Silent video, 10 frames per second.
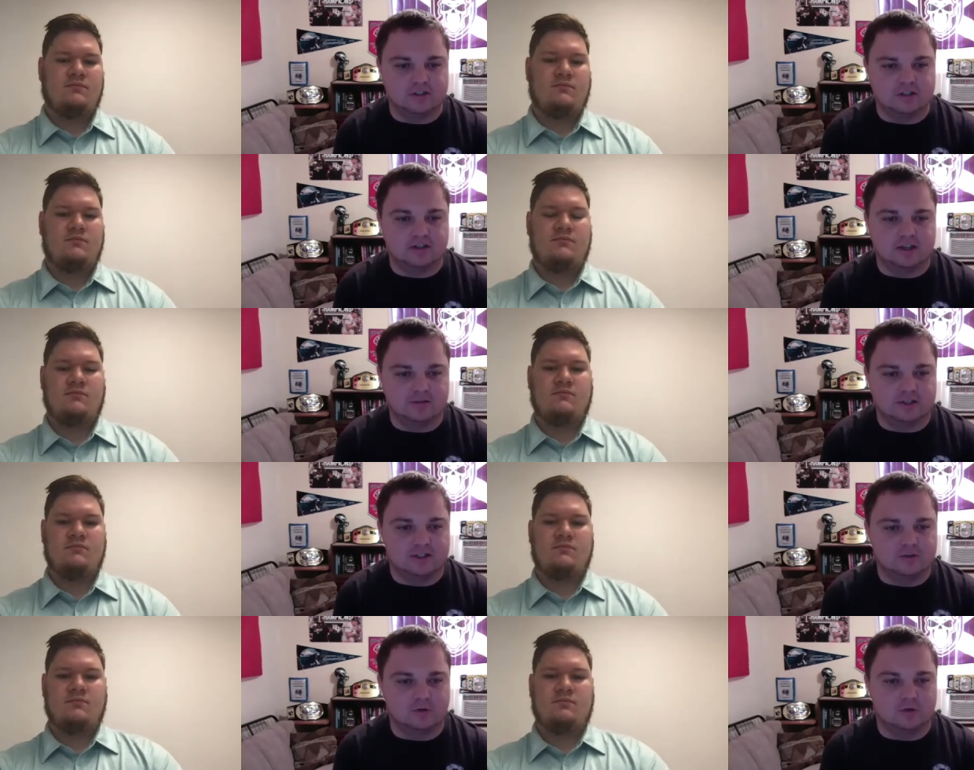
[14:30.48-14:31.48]
Speaker 1: you're kind of like a
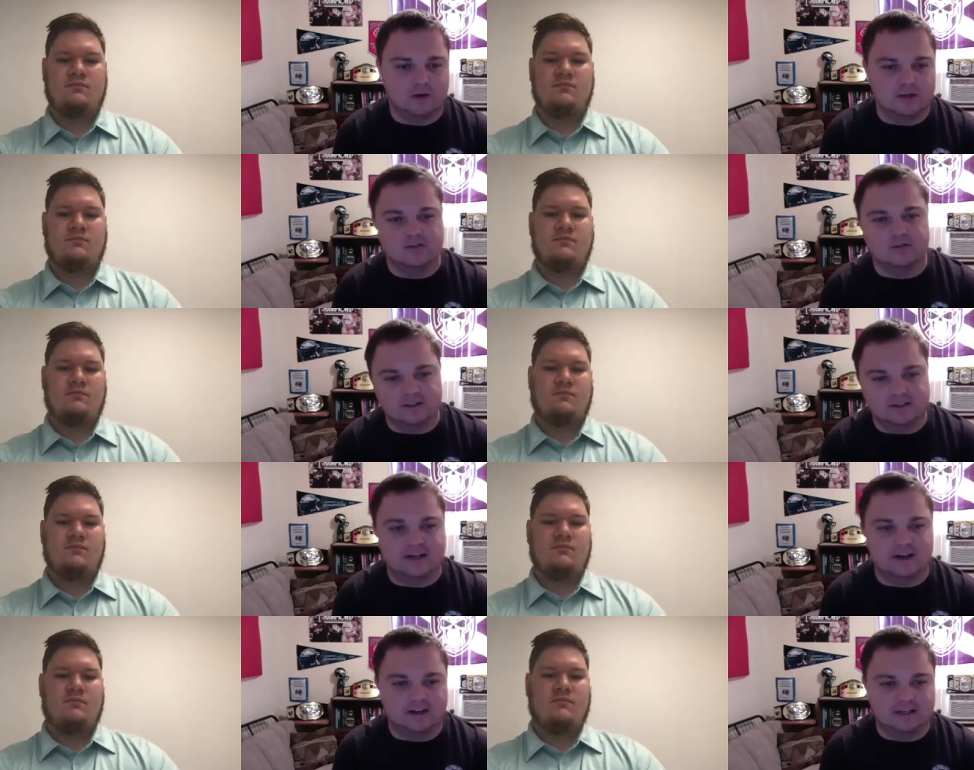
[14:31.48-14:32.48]
dual threat doing like
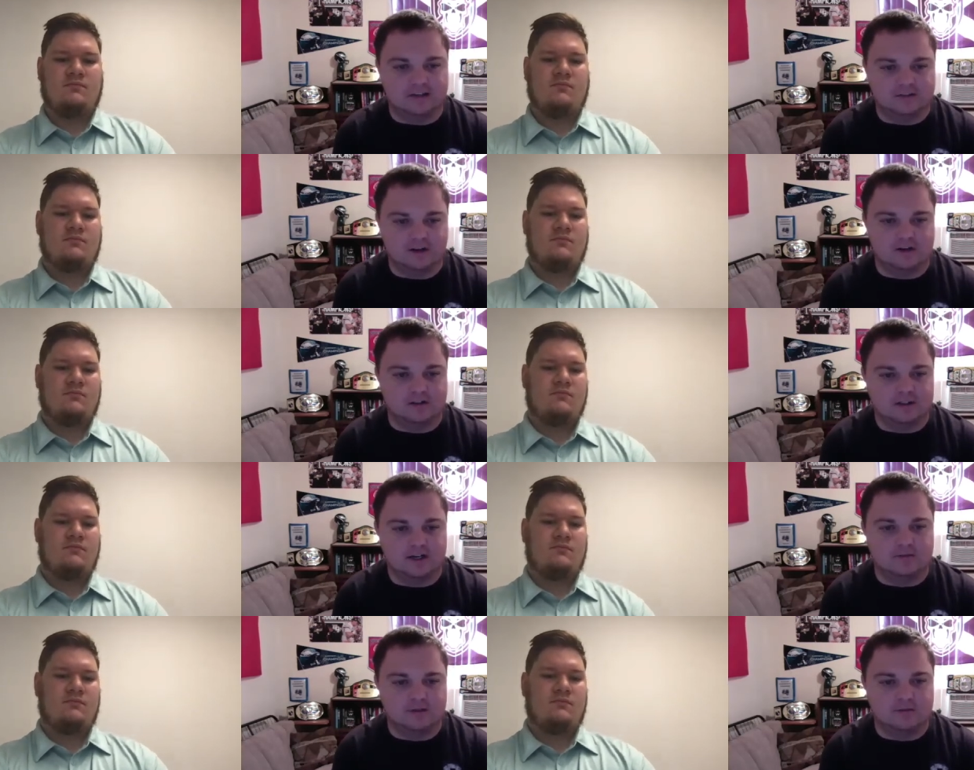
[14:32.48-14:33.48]
hockey and soccer. You're
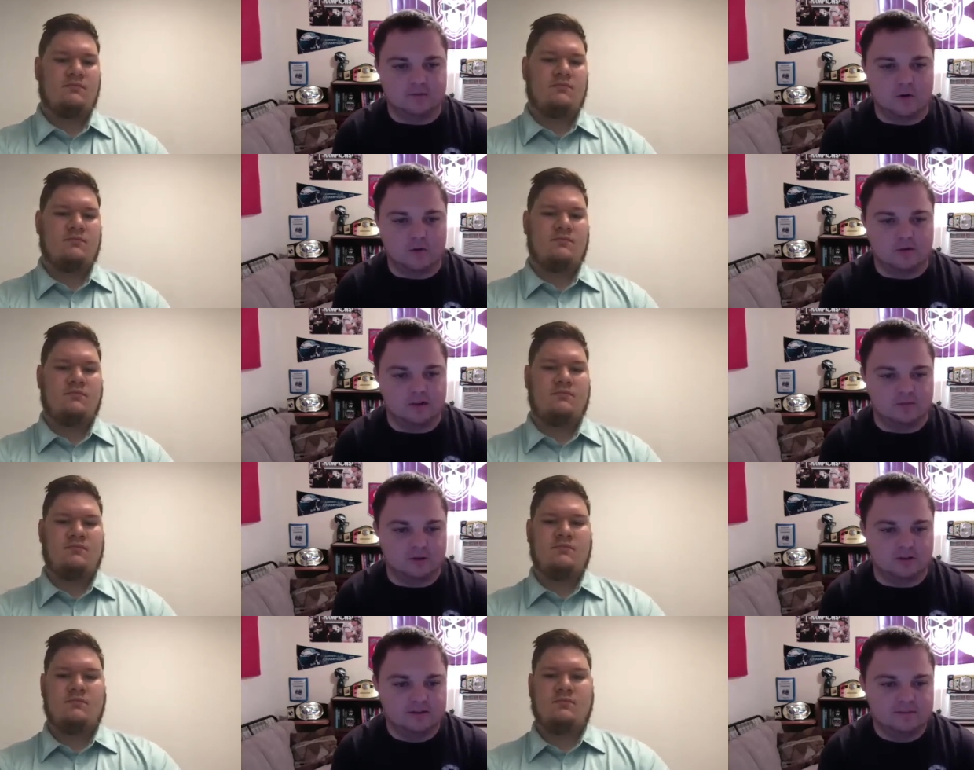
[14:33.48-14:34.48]
confident with both at this
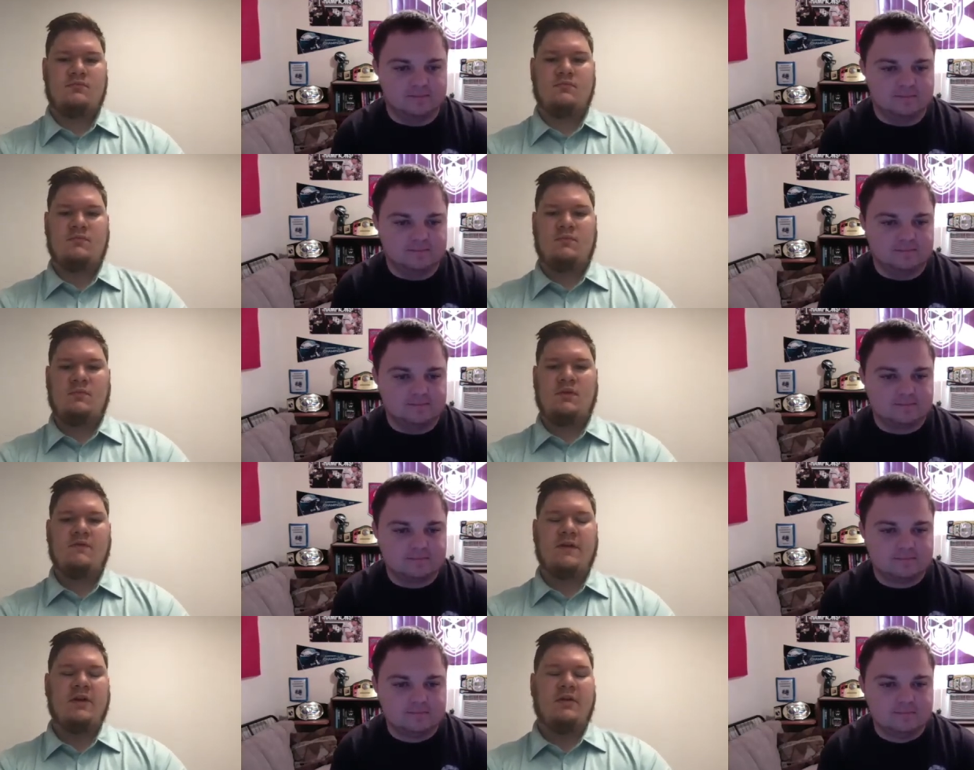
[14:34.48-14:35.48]
point.
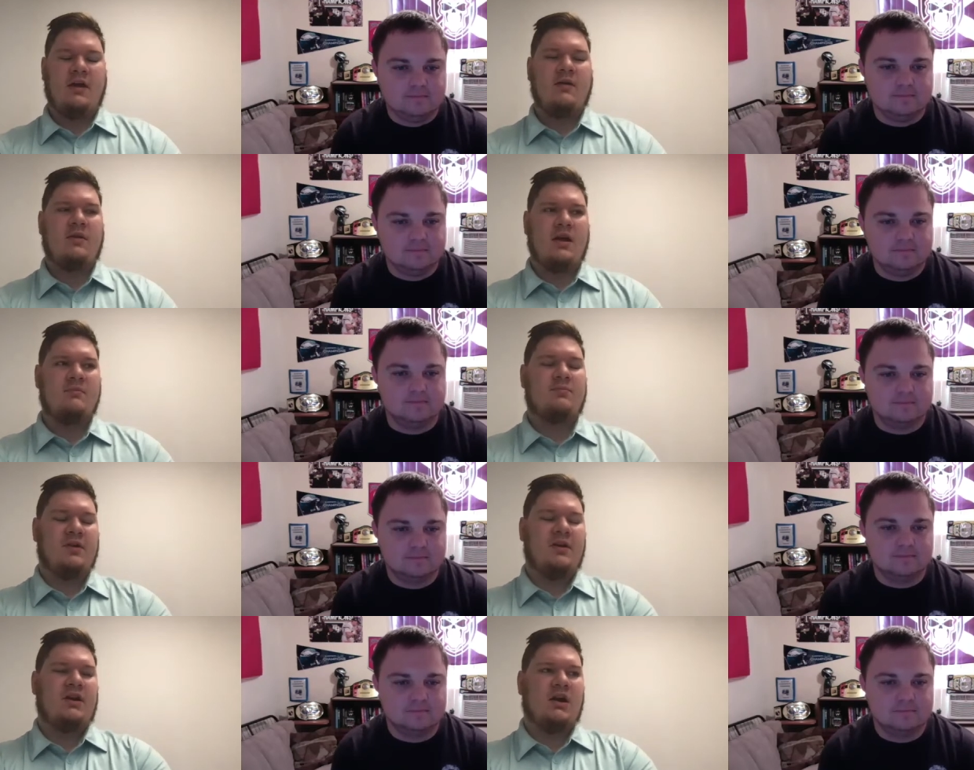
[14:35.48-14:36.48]
Speaker 2: Very, I'm pretty
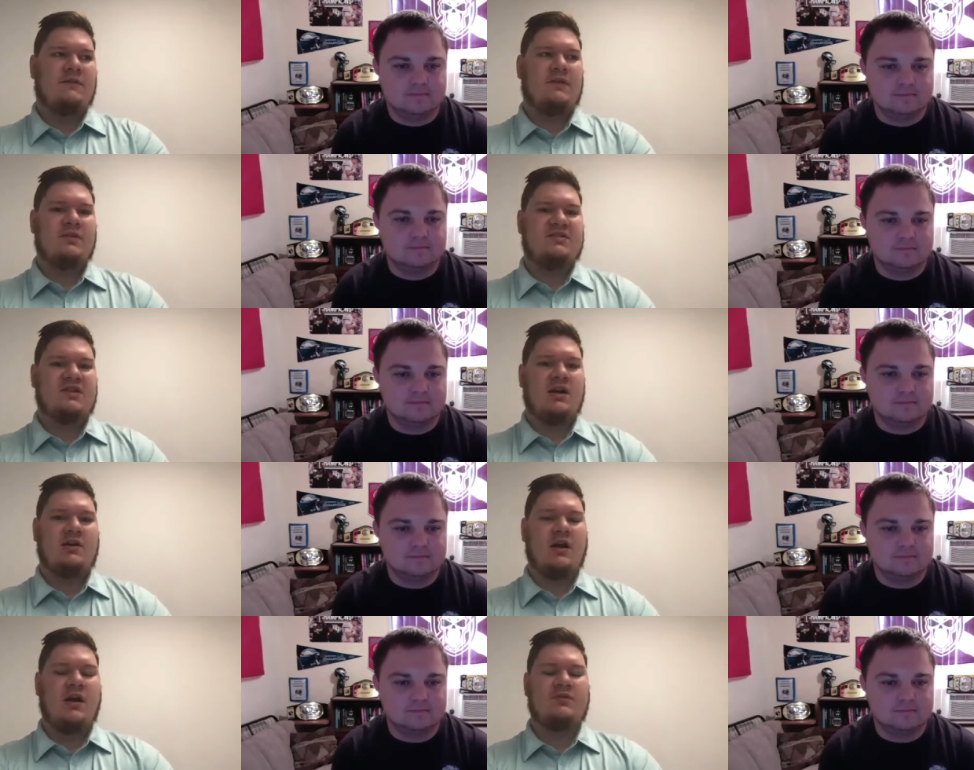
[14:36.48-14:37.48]
confident with soccer.
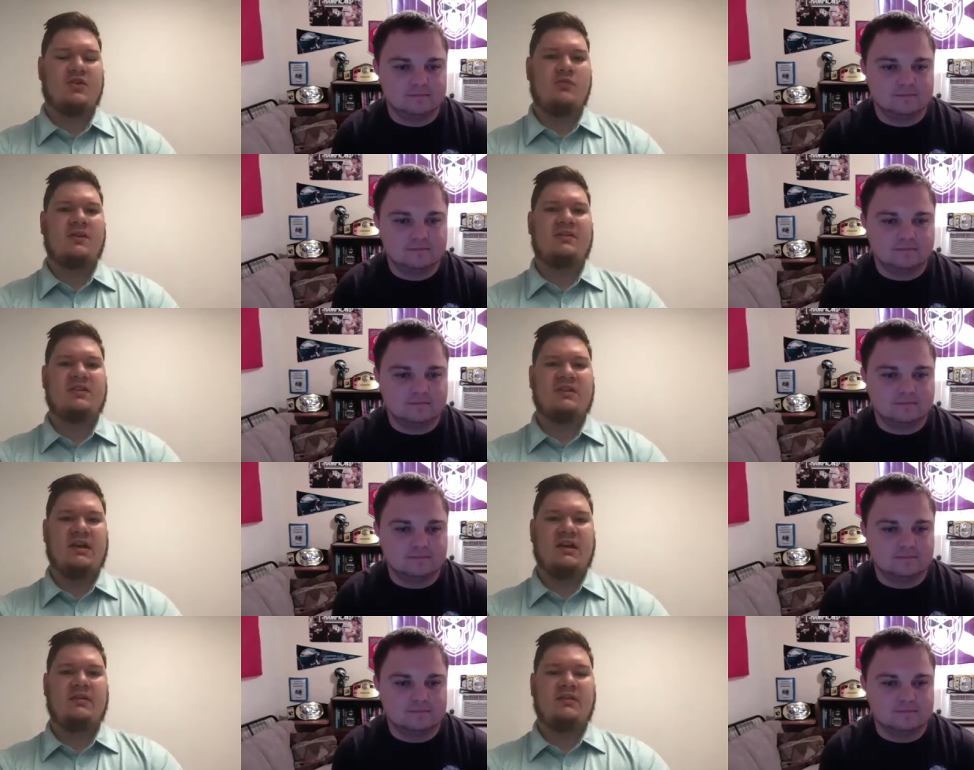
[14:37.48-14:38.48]
I was hoping to get
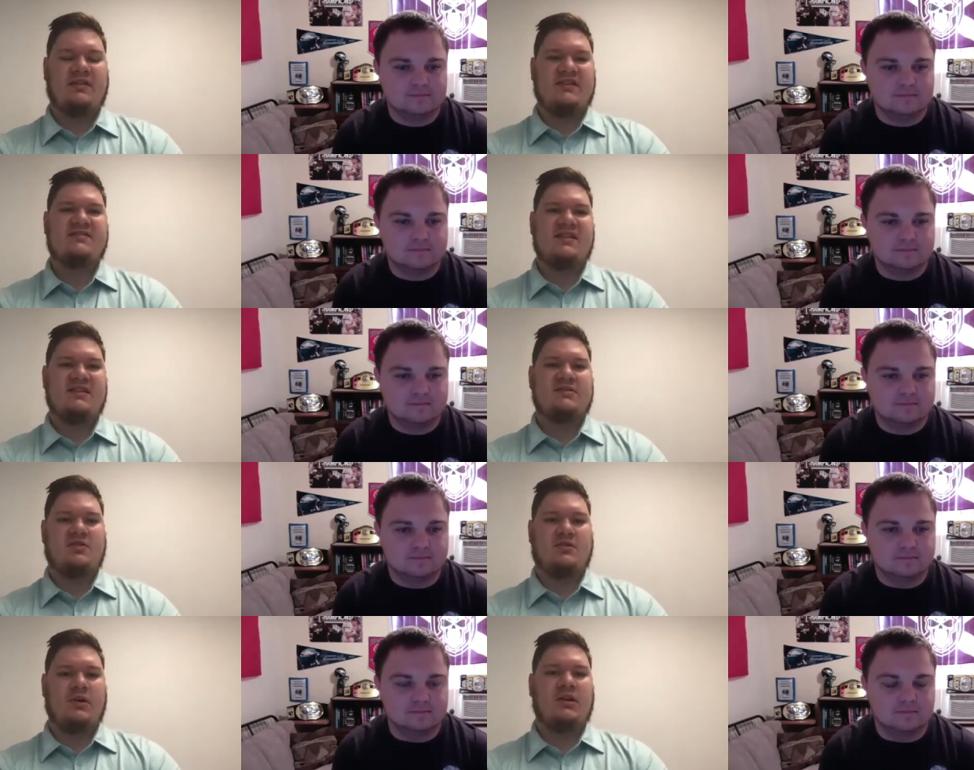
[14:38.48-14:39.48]
this season to
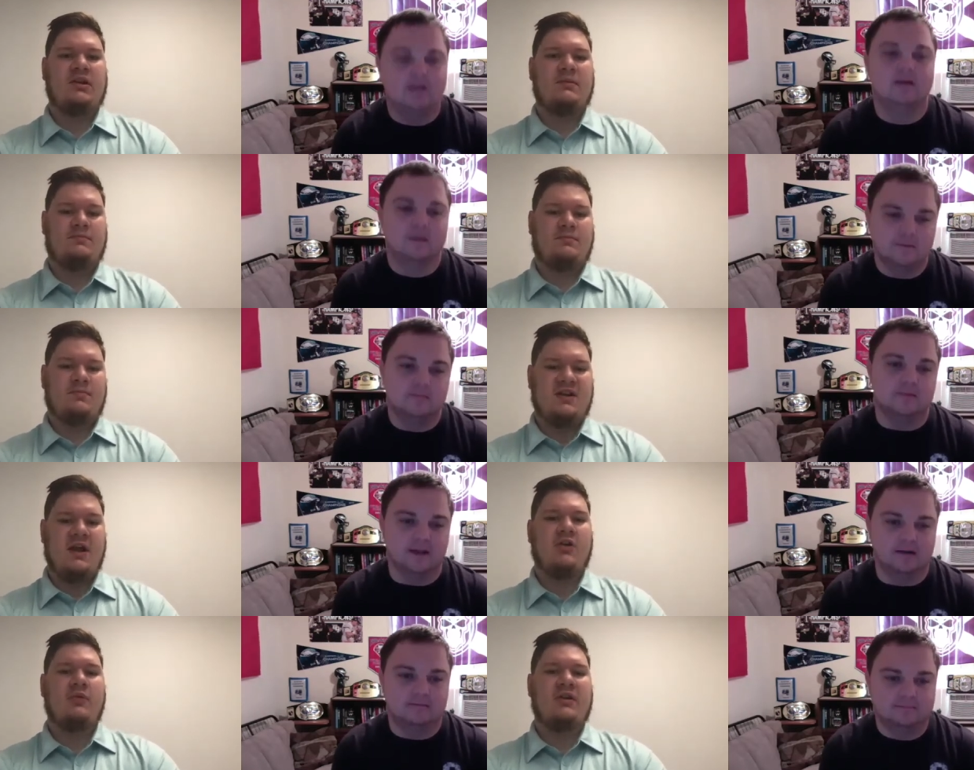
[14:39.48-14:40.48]
really
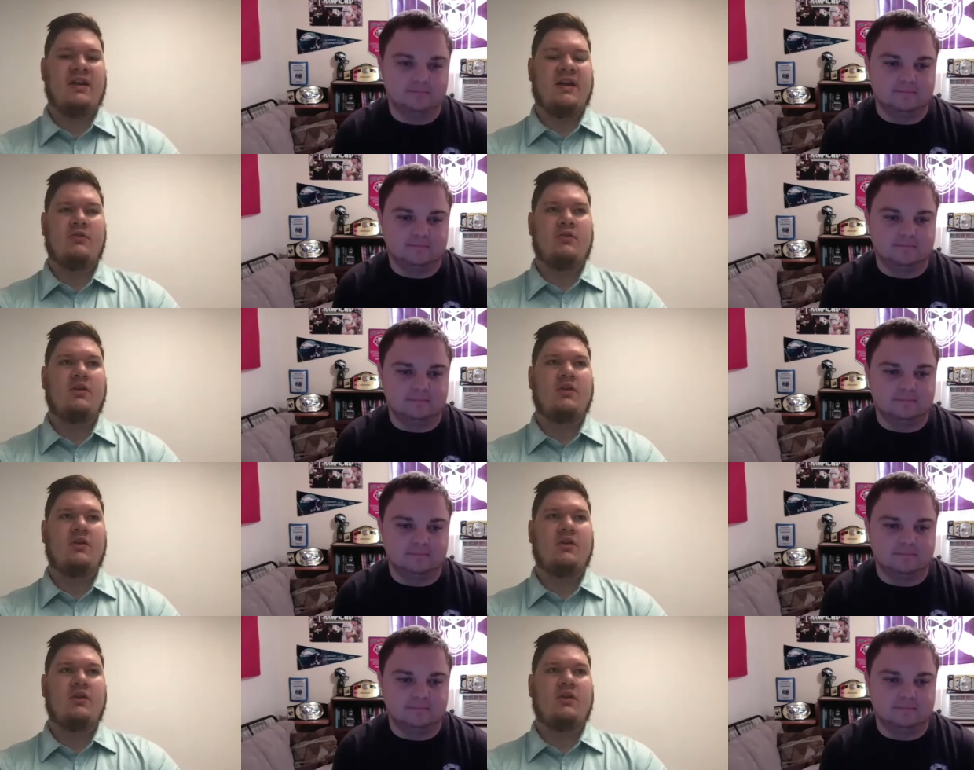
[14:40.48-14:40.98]
narrow it down.